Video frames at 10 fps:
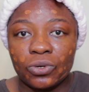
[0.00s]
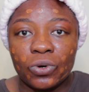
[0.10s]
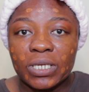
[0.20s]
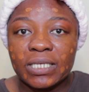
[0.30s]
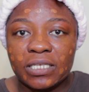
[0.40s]

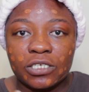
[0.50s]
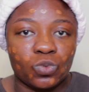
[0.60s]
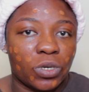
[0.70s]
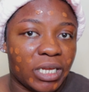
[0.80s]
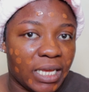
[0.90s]
only this
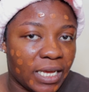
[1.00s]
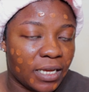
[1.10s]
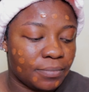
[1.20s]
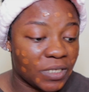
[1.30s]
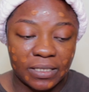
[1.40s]
one
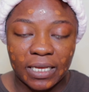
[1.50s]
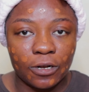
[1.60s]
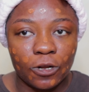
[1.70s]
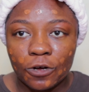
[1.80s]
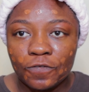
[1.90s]
here is
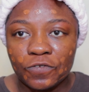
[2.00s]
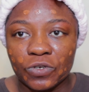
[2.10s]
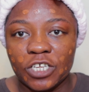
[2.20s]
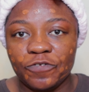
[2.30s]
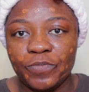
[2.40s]
enough to
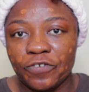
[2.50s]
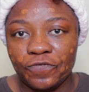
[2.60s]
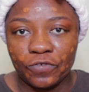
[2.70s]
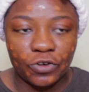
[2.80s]
give me a full